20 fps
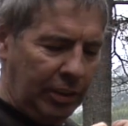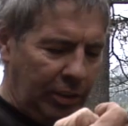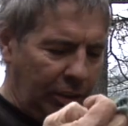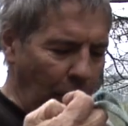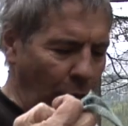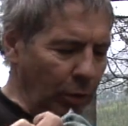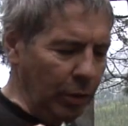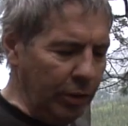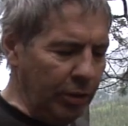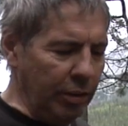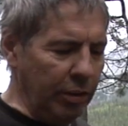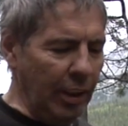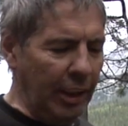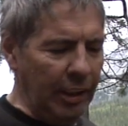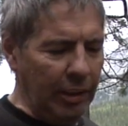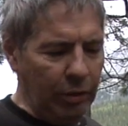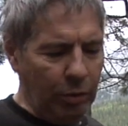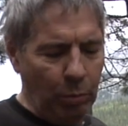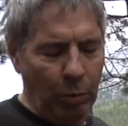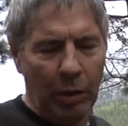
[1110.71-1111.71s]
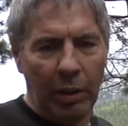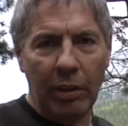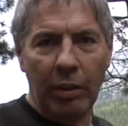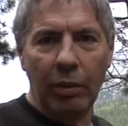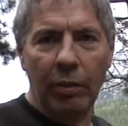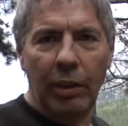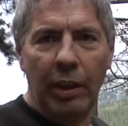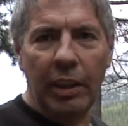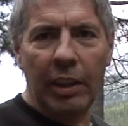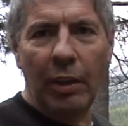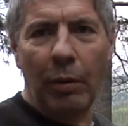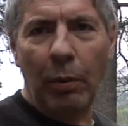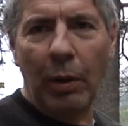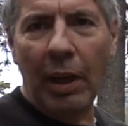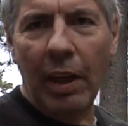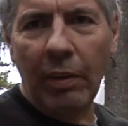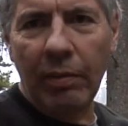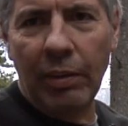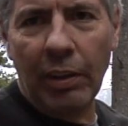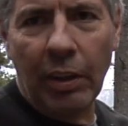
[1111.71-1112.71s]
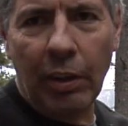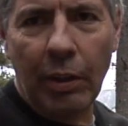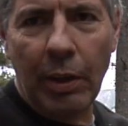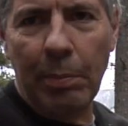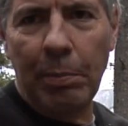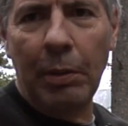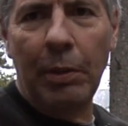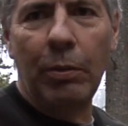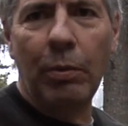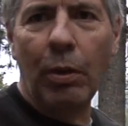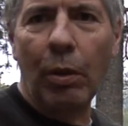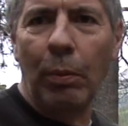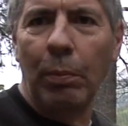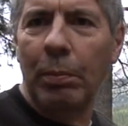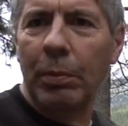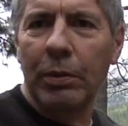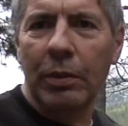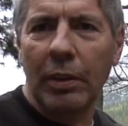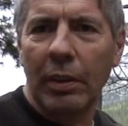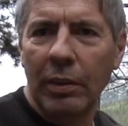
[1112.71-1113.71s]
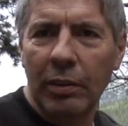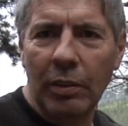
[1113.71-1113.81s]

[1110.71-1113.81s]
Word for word: sewn slings work really well for gripping ropes.